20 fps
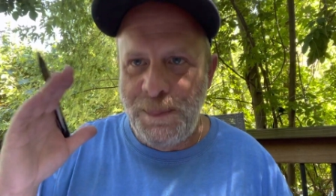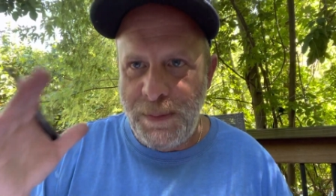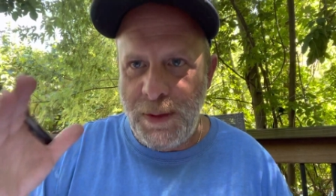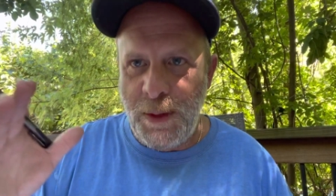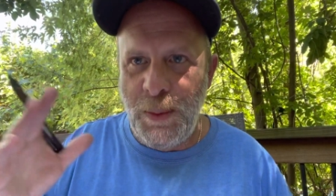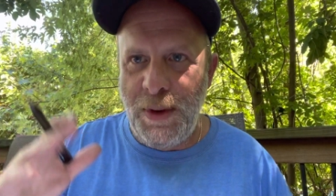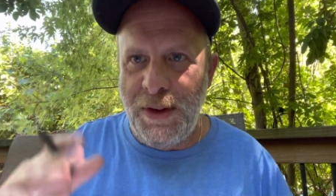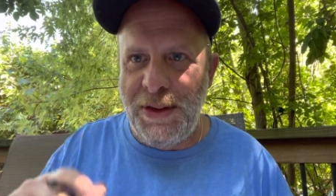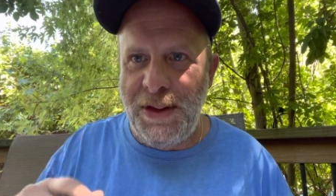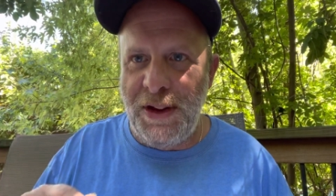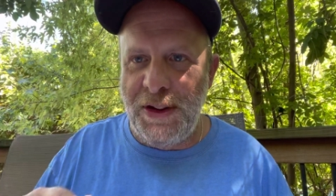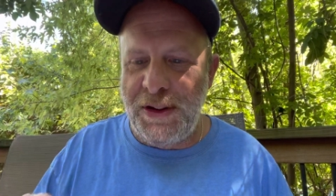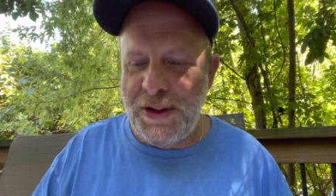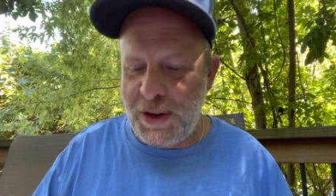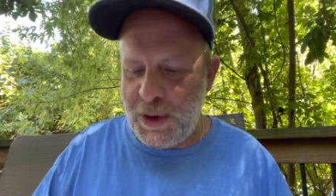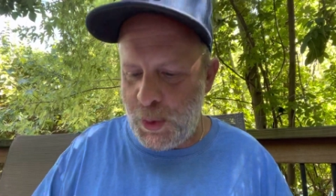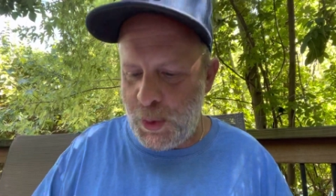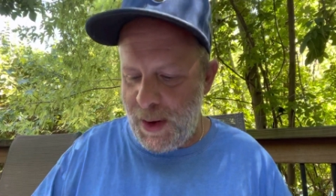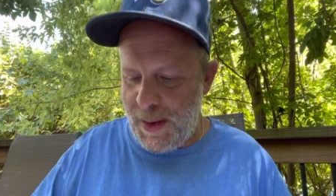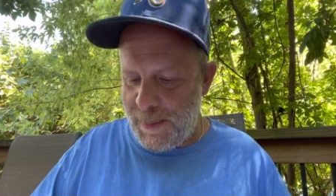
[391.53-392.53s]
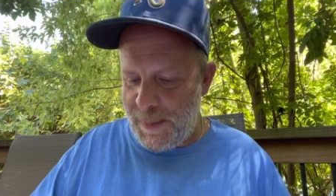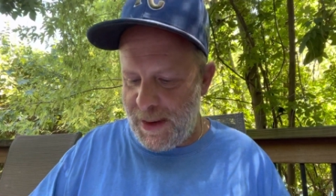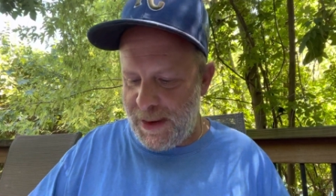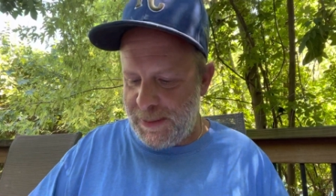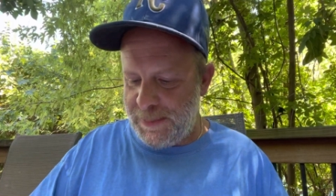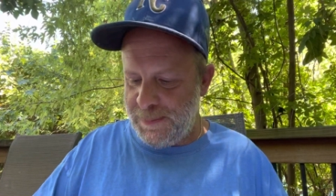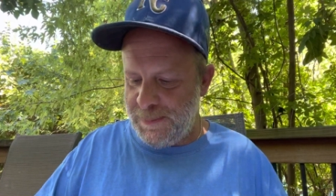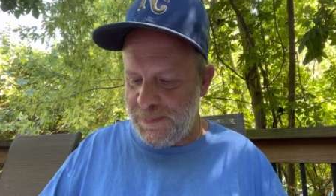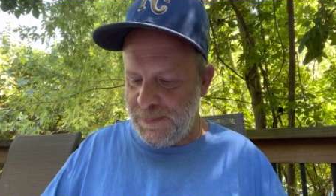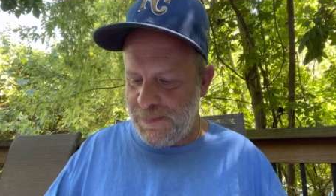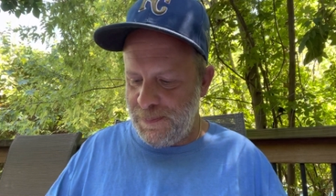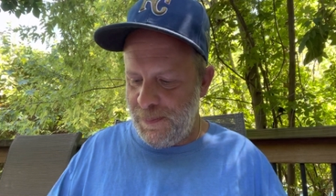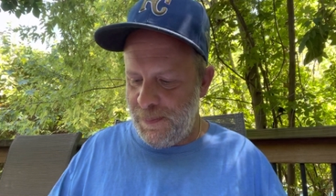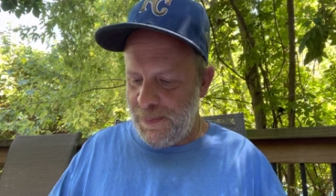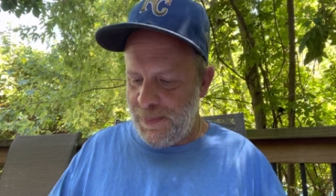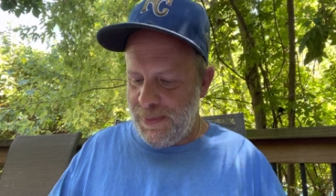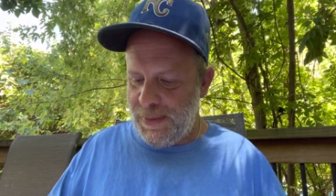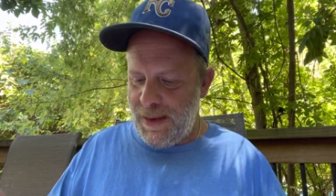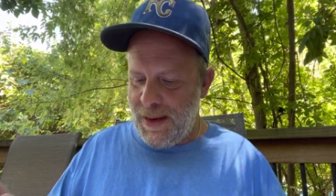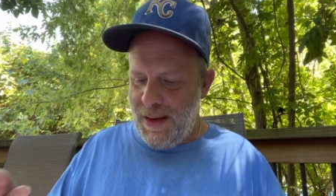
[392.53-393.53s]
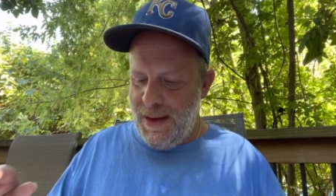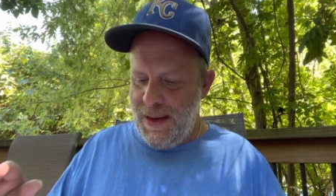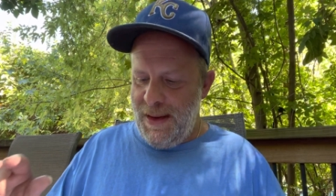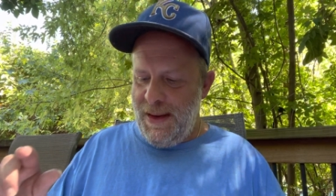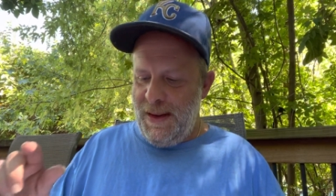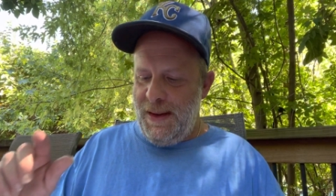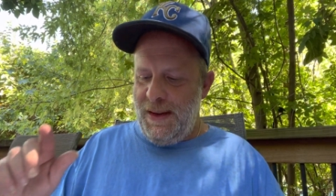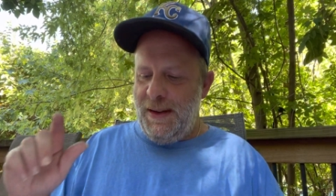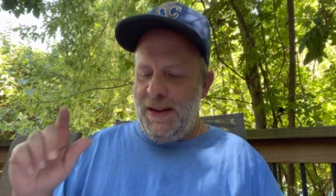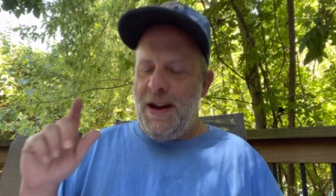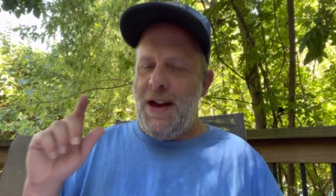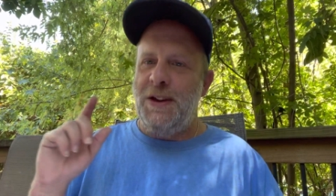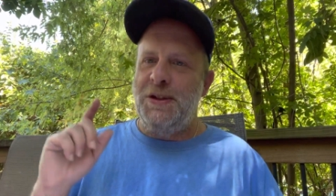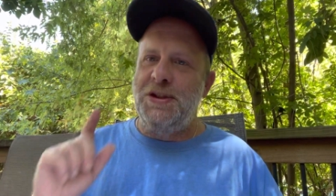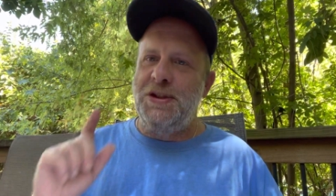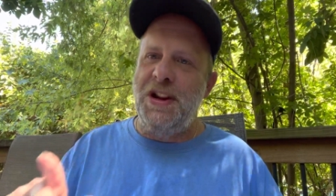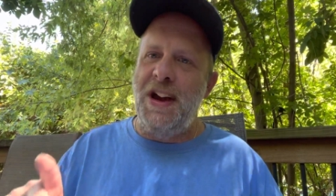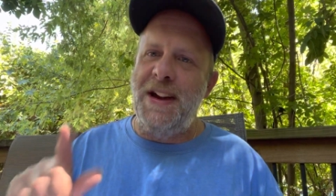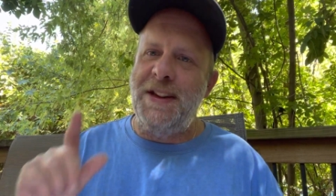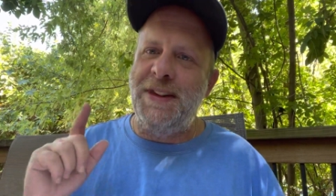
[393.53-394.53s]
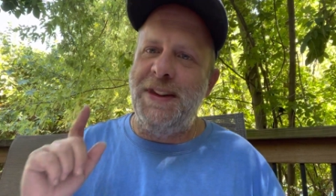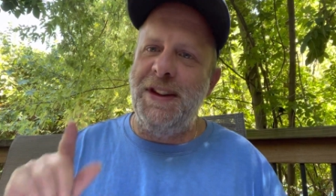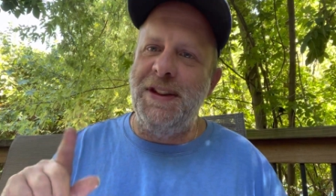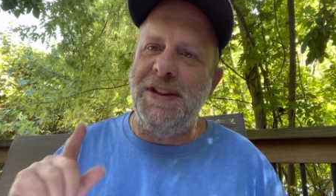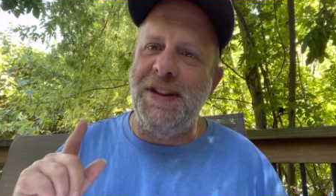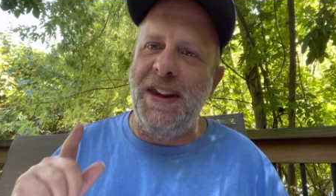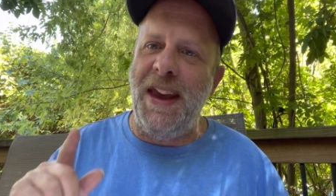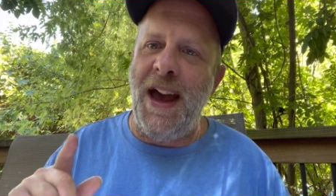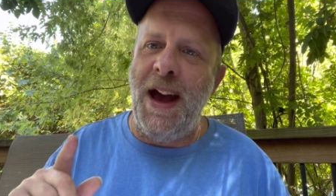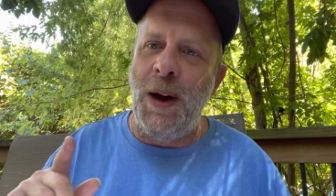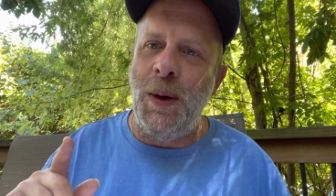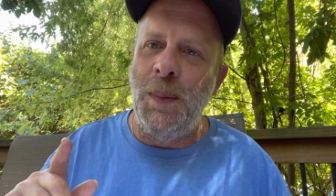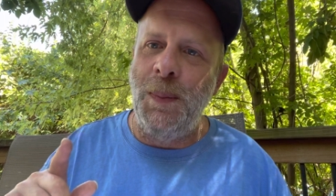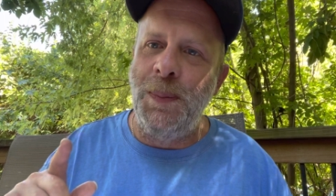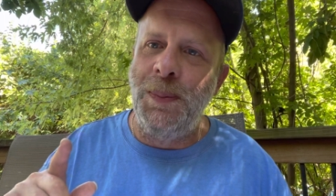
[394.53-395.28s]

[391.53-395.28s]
with this equipment. Now check this out.